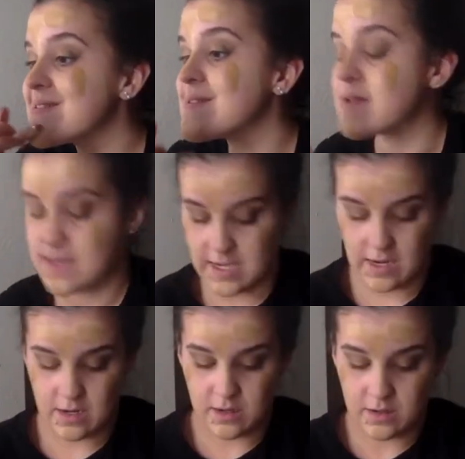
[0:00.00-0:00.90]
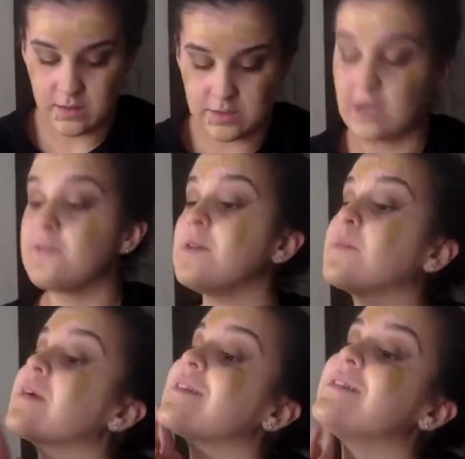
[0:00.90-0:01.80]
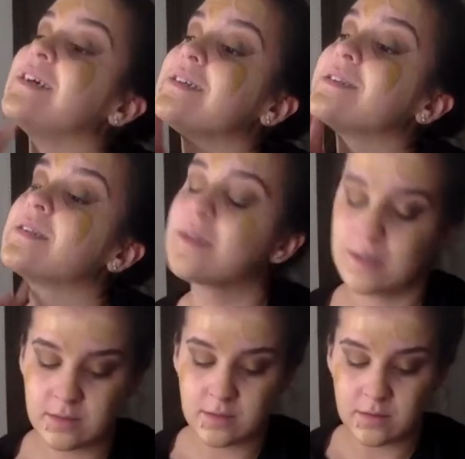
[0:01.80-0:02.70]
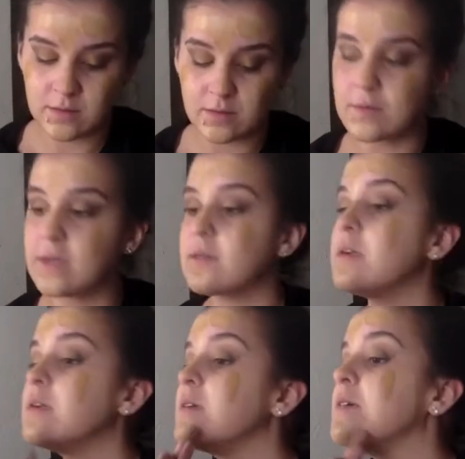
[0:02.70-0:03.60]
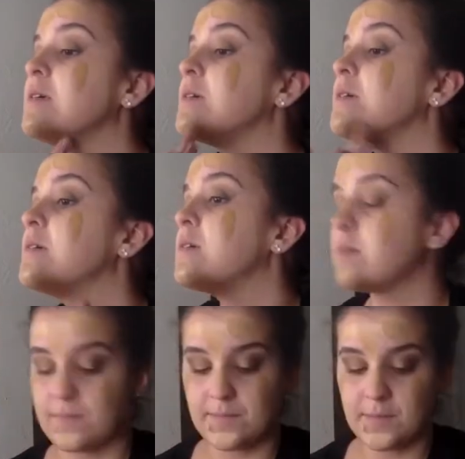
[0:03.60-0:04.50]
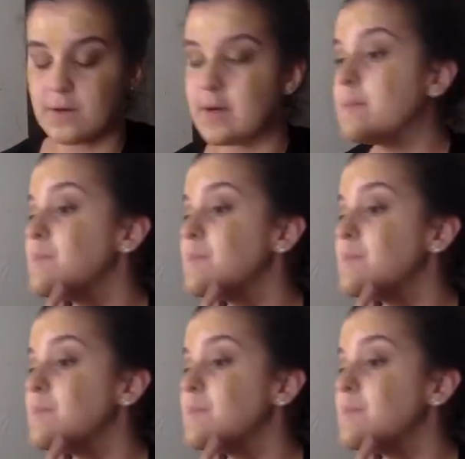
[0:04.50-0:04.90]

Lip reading: And then I'll definitely bring this with it. All right.